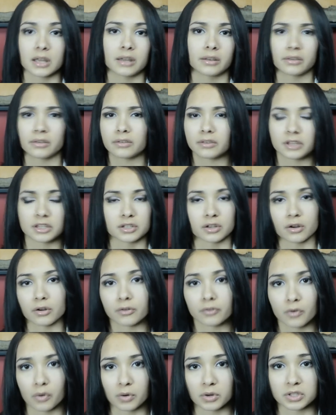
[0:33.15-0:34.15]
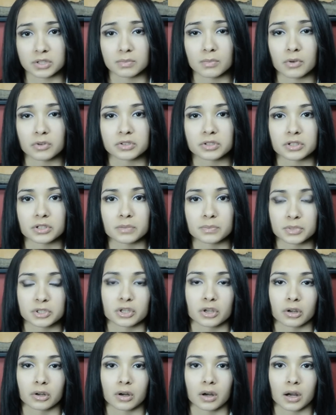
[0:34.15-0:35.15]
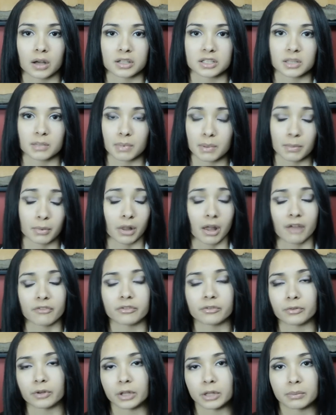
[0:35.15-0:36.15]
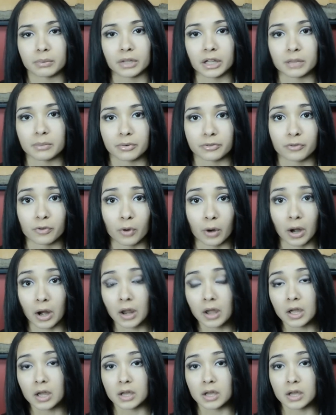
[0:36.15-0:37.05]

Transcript: and these are, of course, mostly obscure cards that people haven't really played before.